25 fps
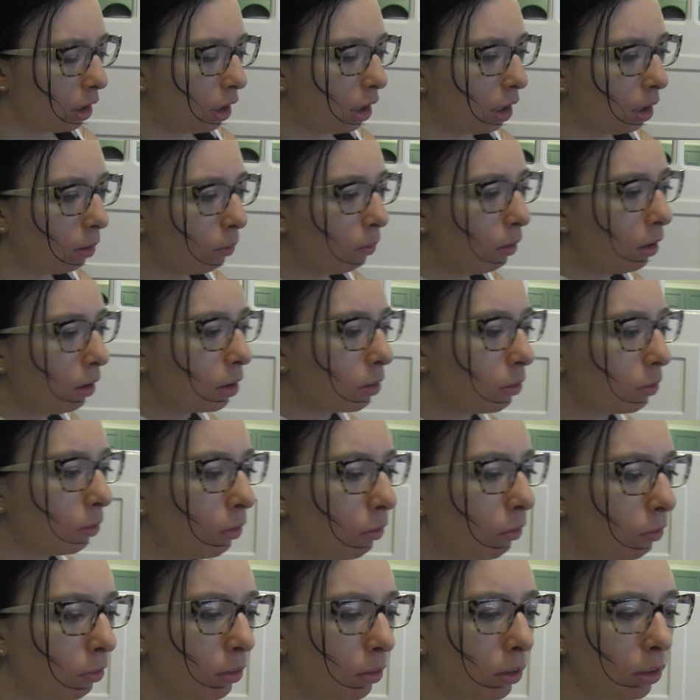I walked
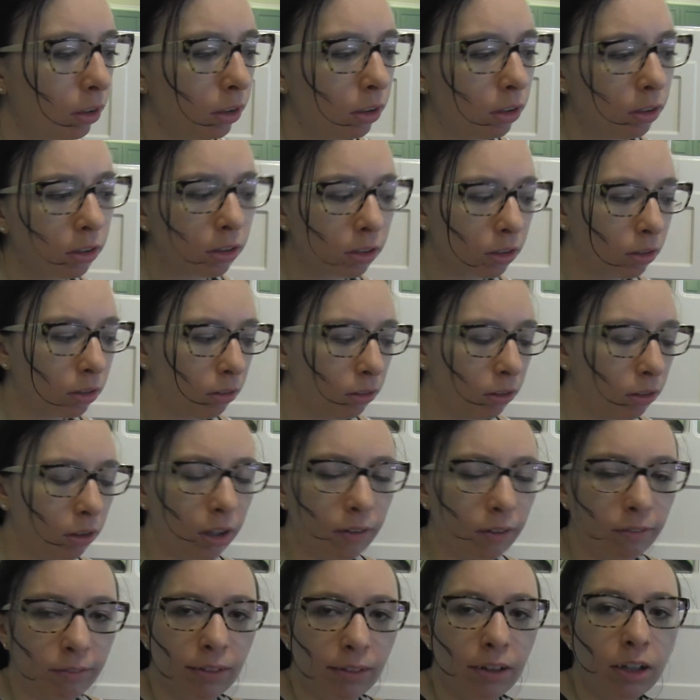over to go
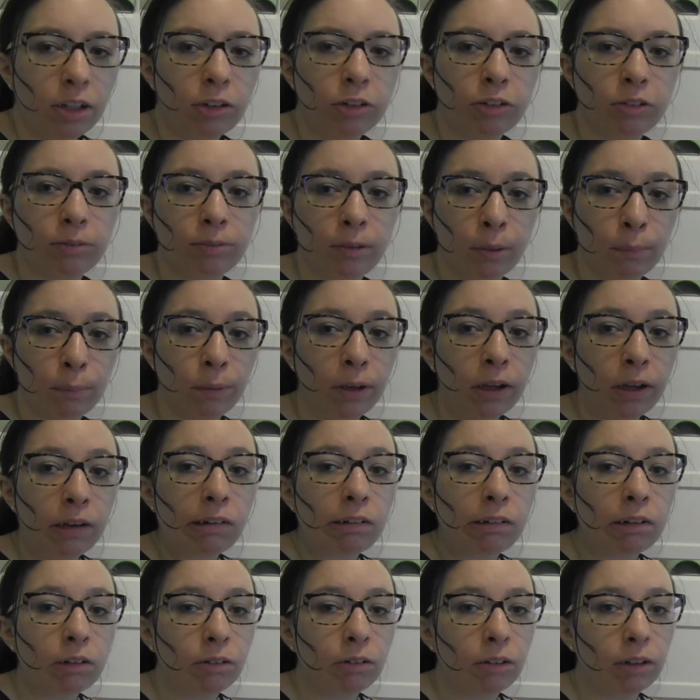have lunch with my
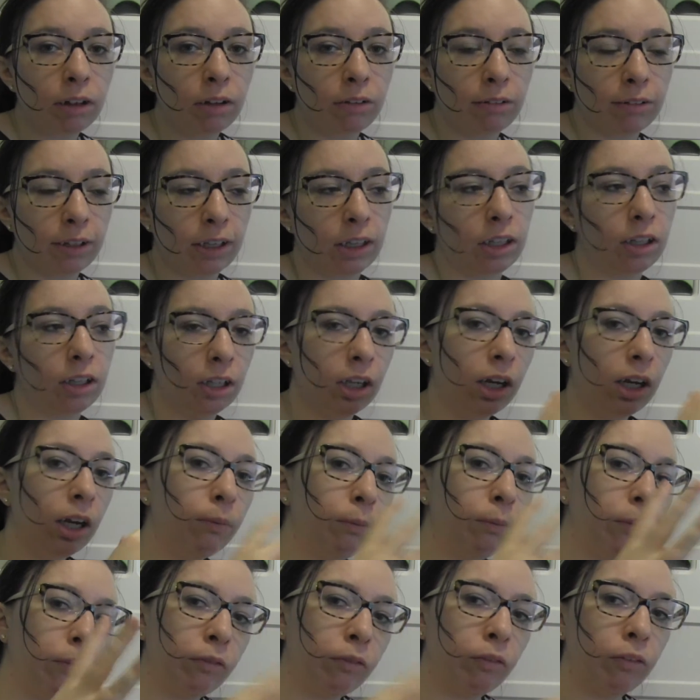parents while they were still here
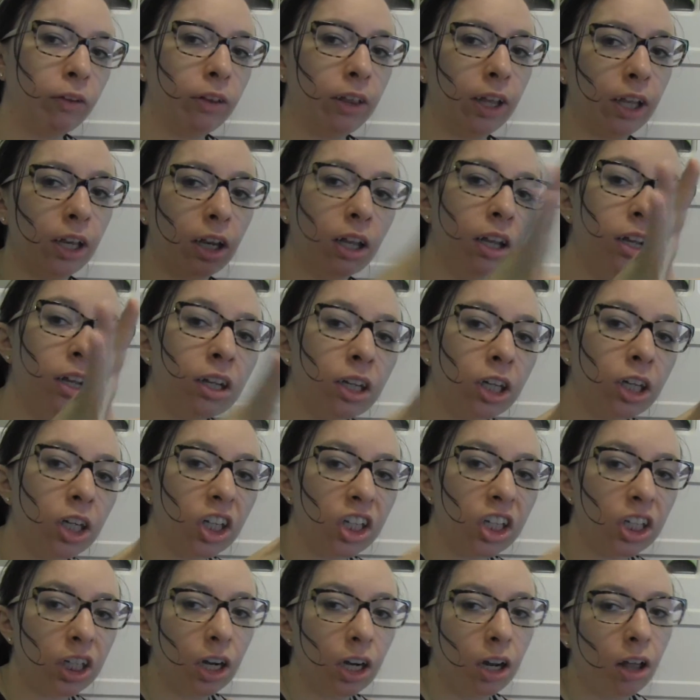before they
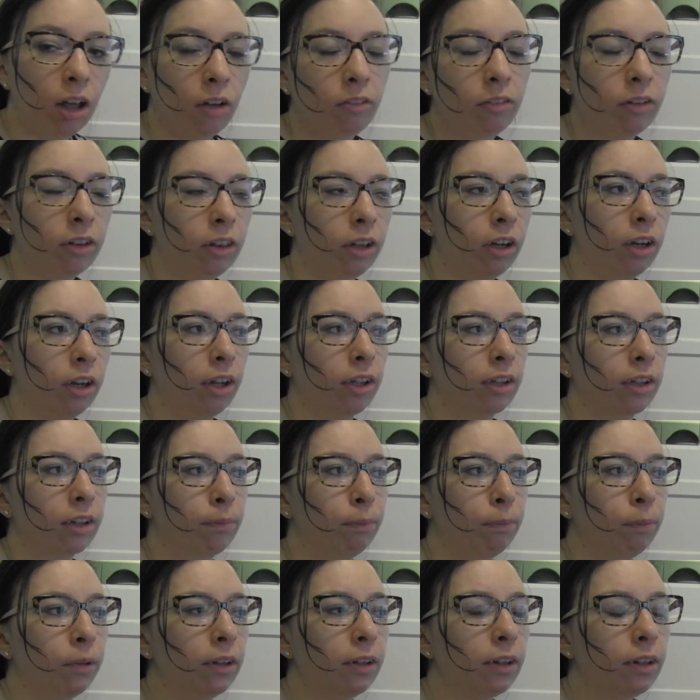jet off to the
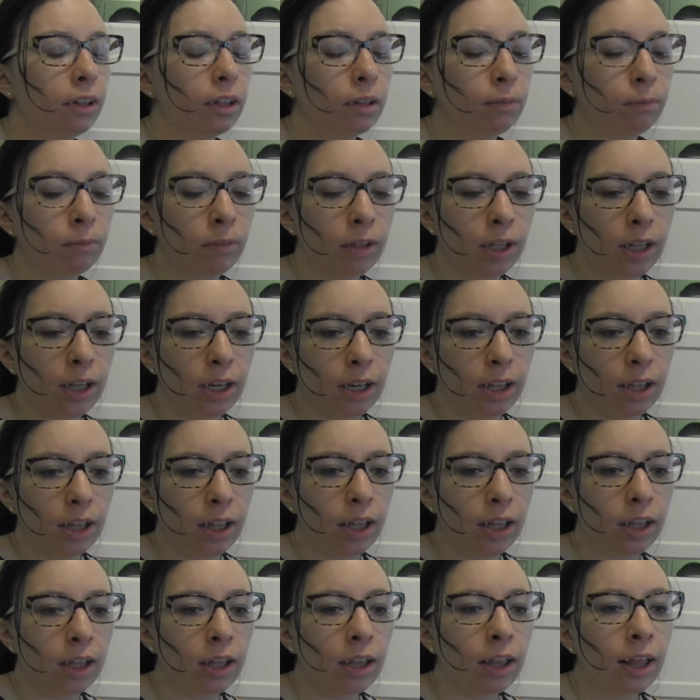next business
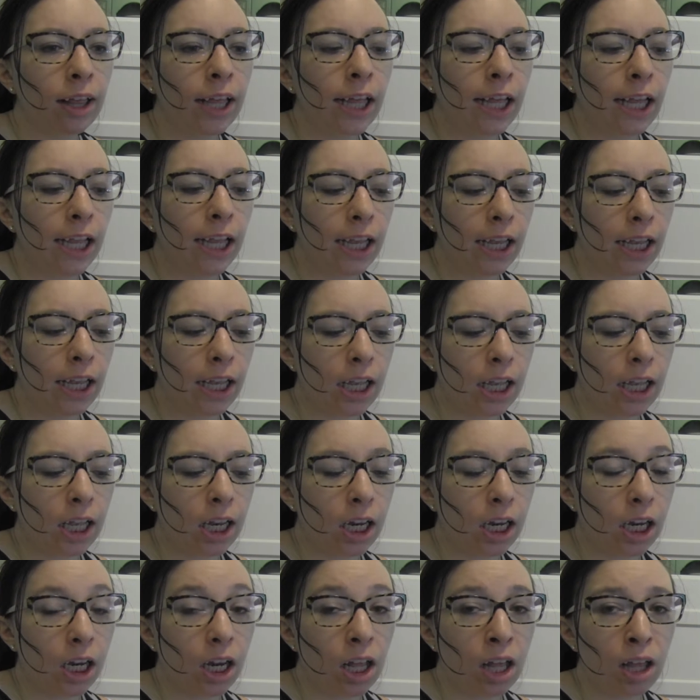meeting
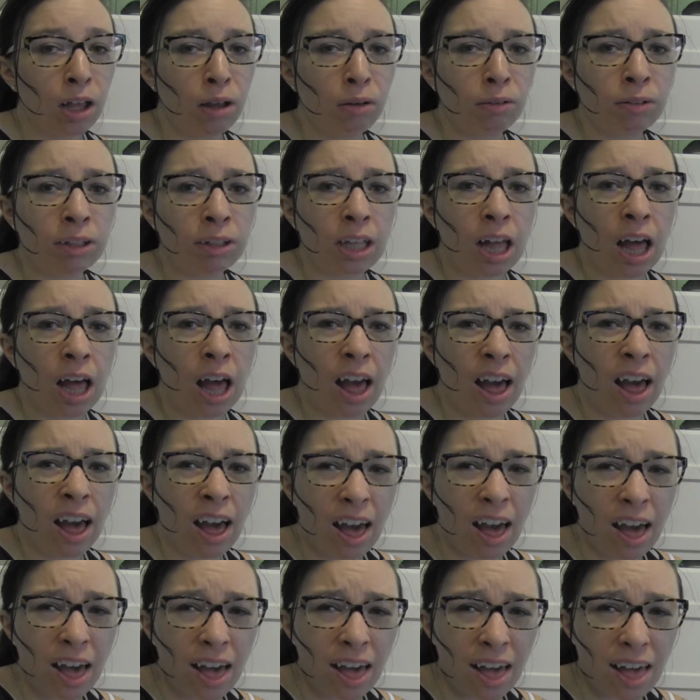and it was
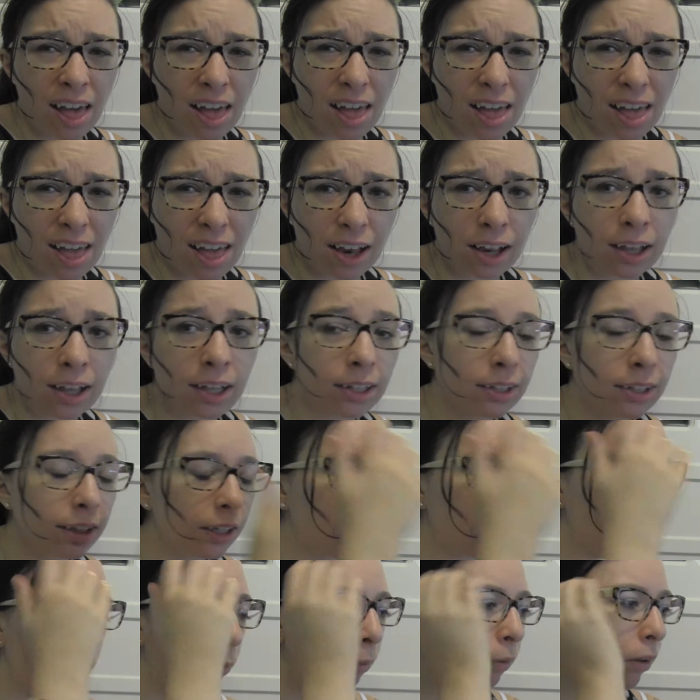hot.
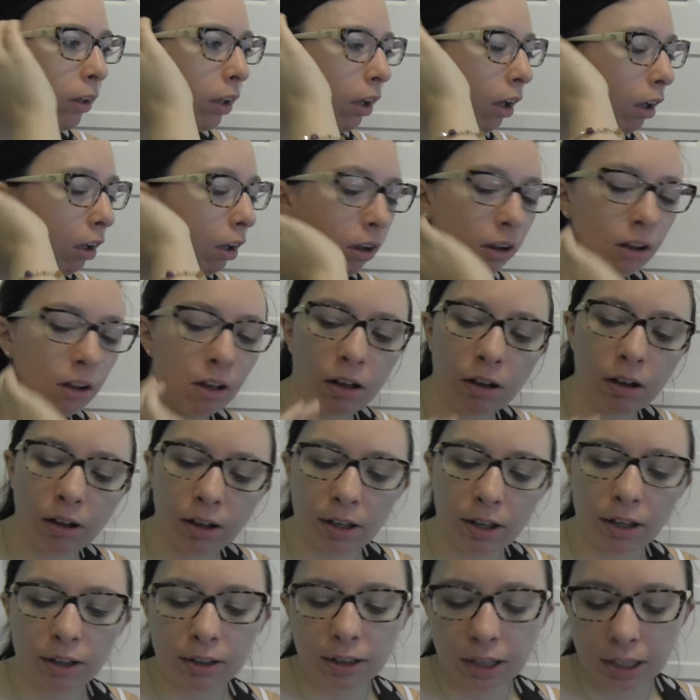See where we are.
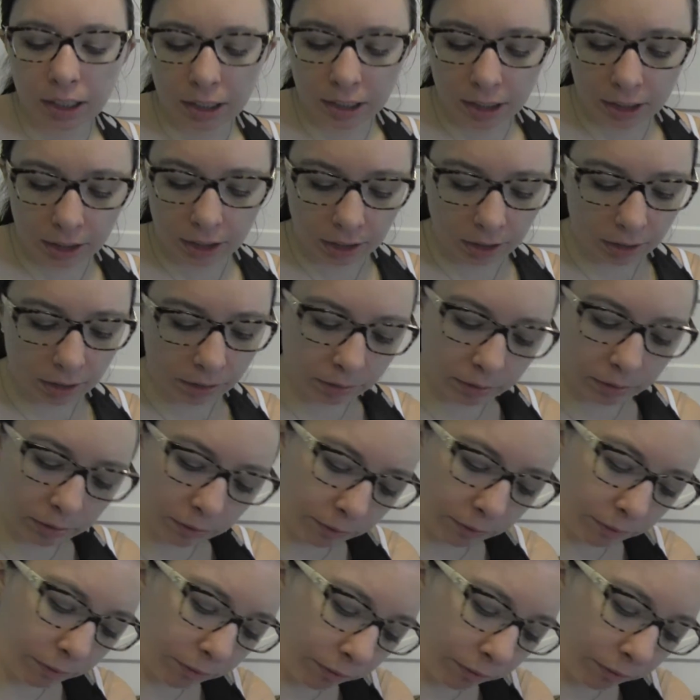Okay, like again.